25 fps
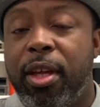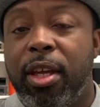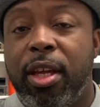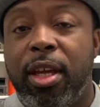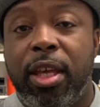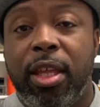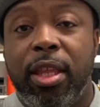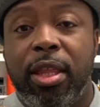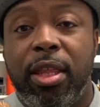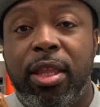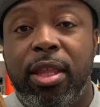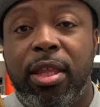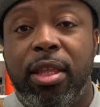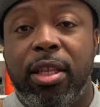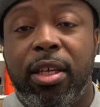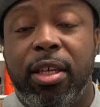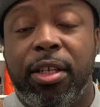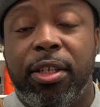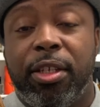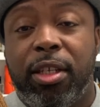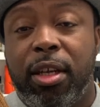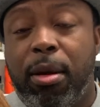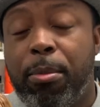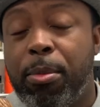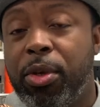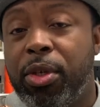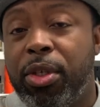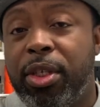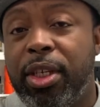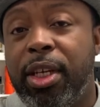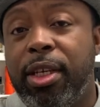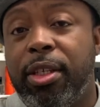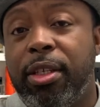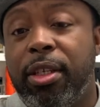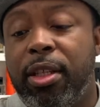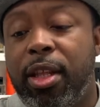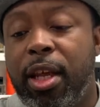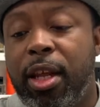in the summer
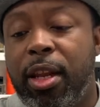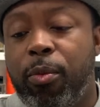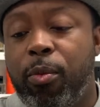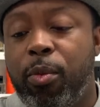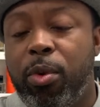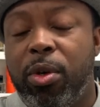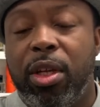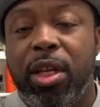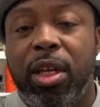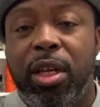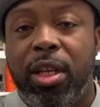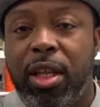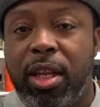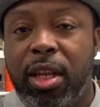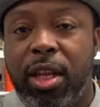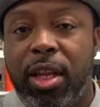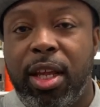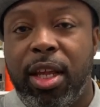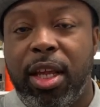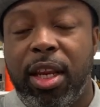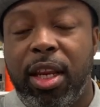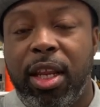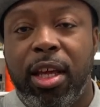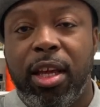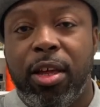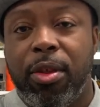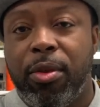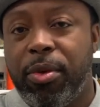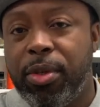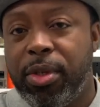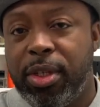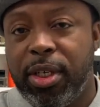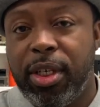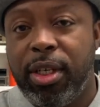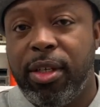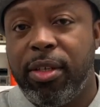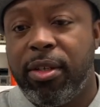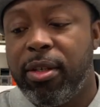season than it would in any other
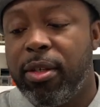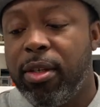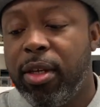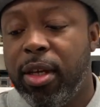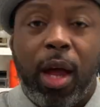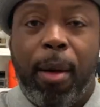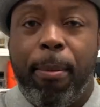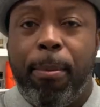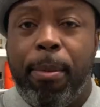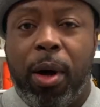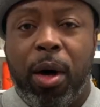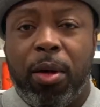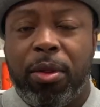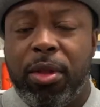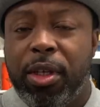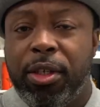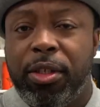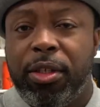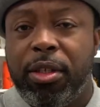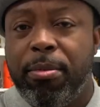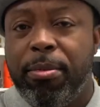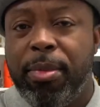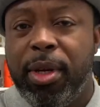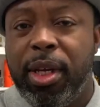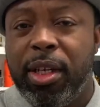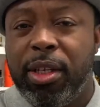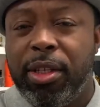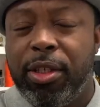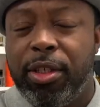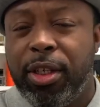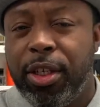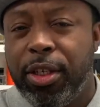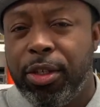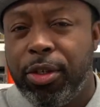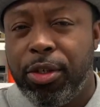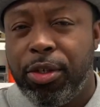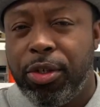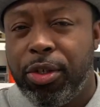season. I bought this to be a
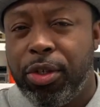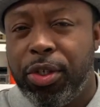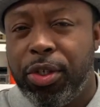signature